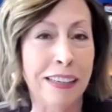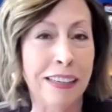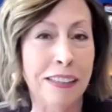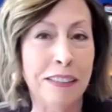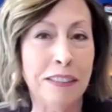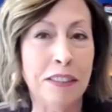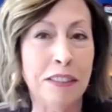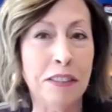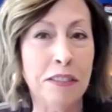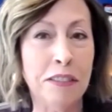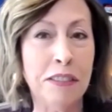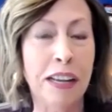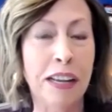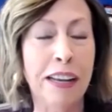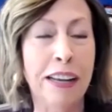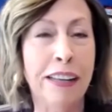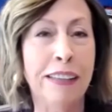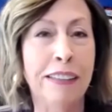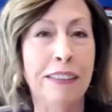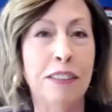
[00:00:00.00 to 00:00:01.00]

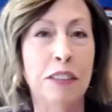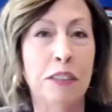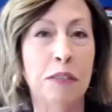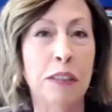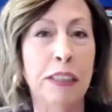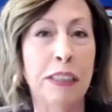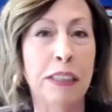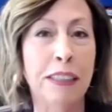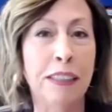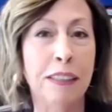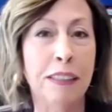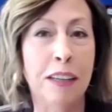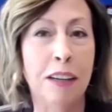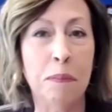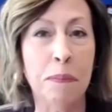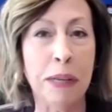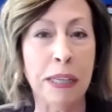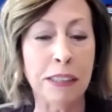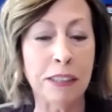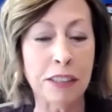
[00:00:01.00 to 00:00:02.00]
Suzanne and Dorene
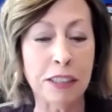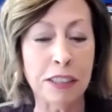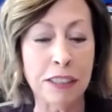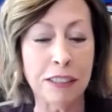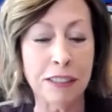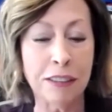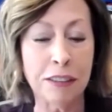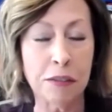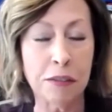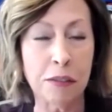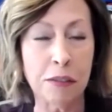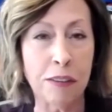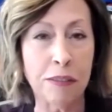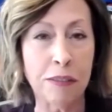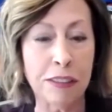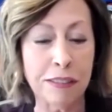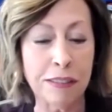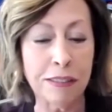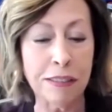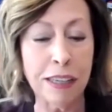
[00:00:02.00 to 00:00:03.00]
mentioned throughout
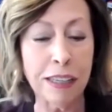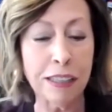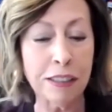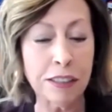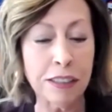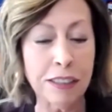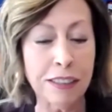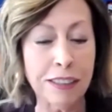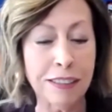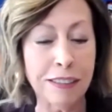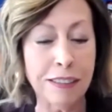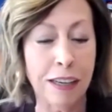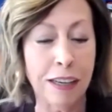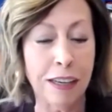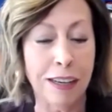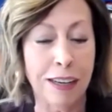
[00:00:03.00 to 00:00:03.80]
this session.